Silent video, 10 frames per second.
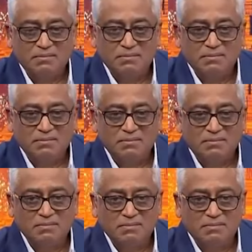
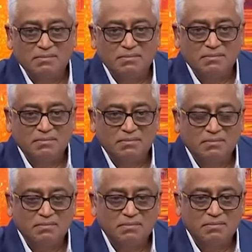
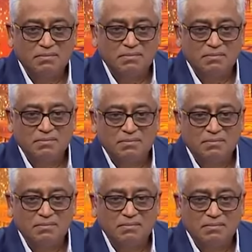
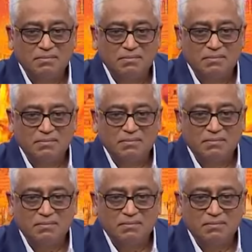
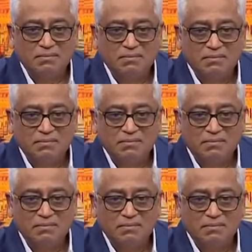
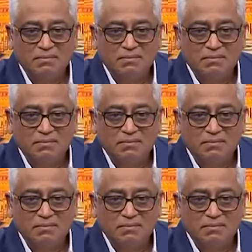The person shown says nothing.